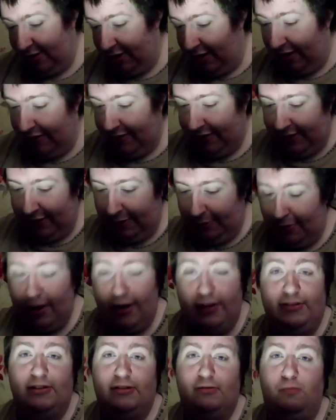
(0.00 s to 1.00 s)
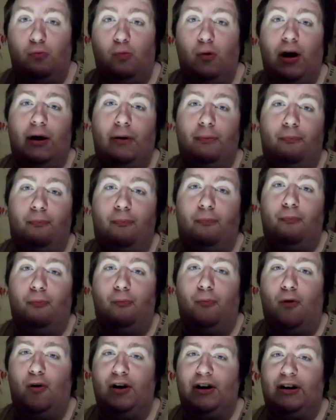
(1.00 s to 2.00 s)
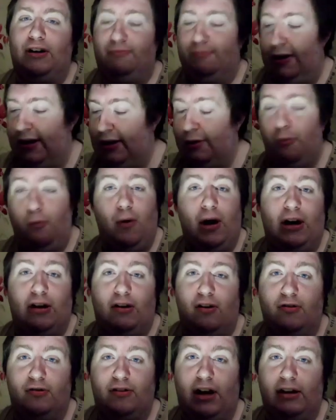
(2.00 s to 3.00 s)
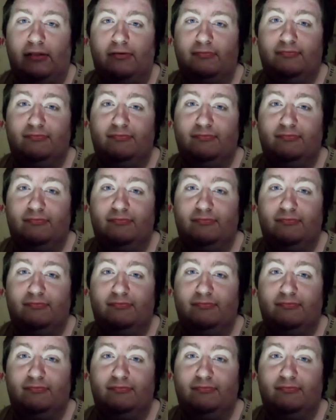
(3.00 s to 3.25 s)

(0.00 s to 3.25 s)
I'm thinking, why is this weird boy making weird content?